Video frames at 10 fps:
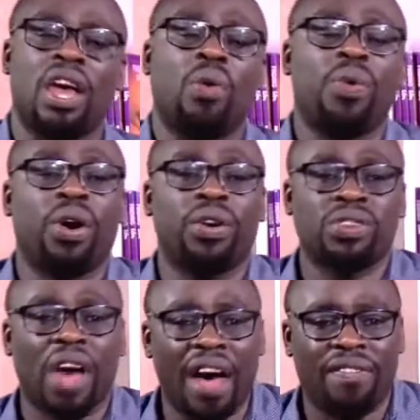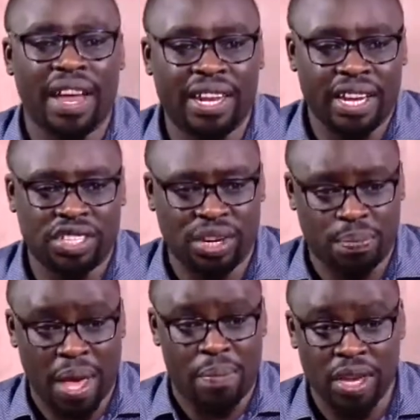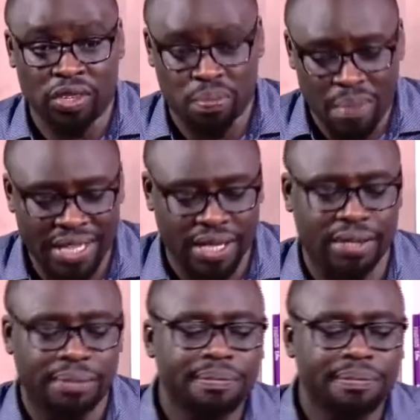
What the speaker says: we also have a debt repayment budget.